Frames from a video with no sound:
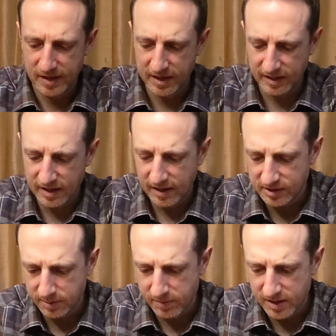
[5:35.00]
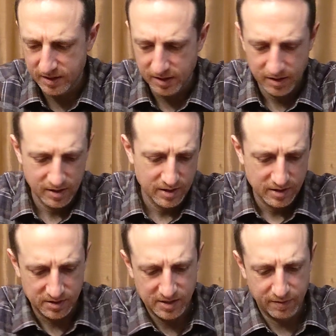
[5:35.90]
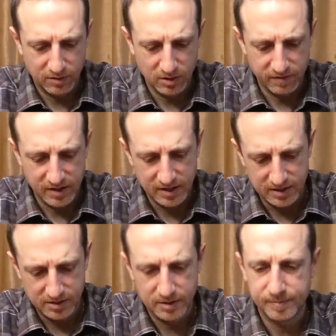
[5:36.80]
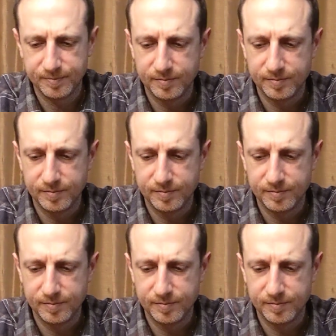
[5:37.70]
And again, I submitted several of these.